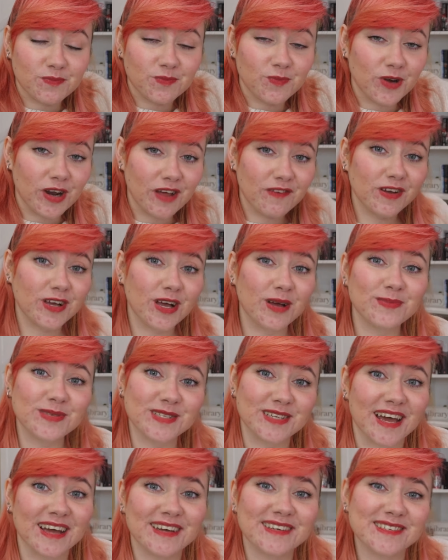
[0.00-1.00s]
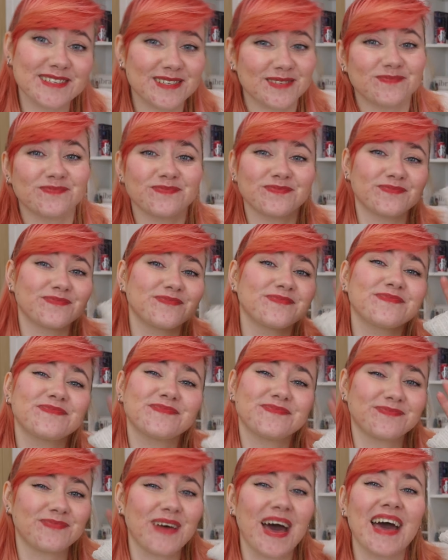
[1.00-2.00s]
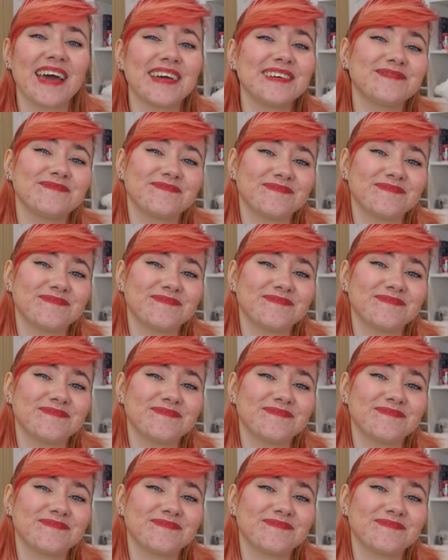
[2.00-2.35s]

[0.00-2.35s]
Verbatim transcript: whatever comes next. Bye!